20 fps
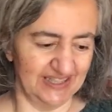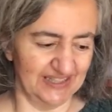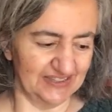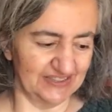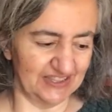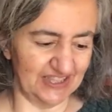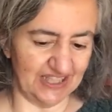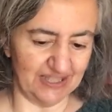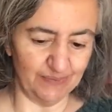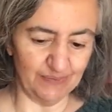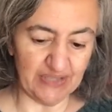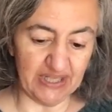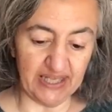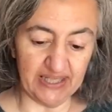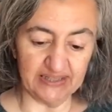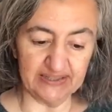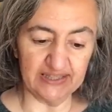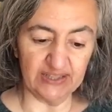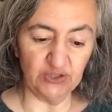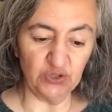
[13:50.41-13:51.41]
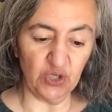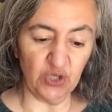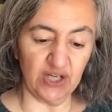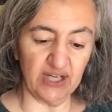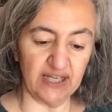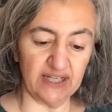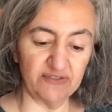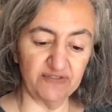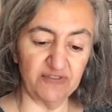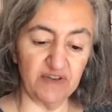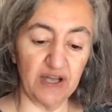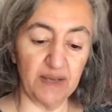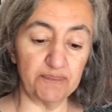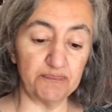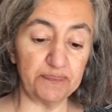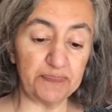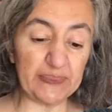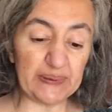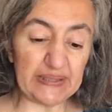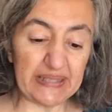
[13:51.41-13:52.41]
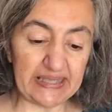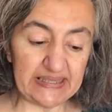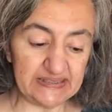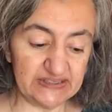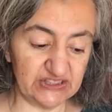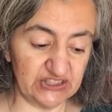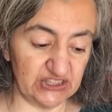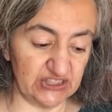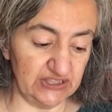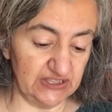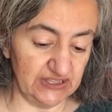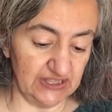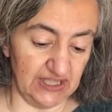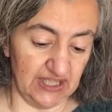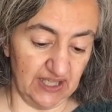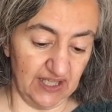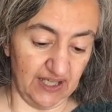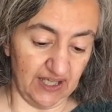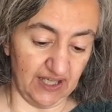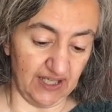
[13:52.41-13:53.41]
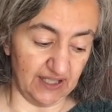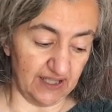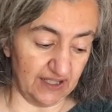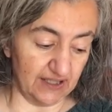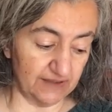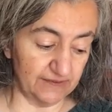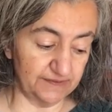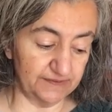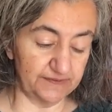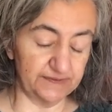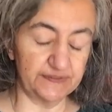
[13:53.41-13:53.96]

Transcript: them, and then you have plenty of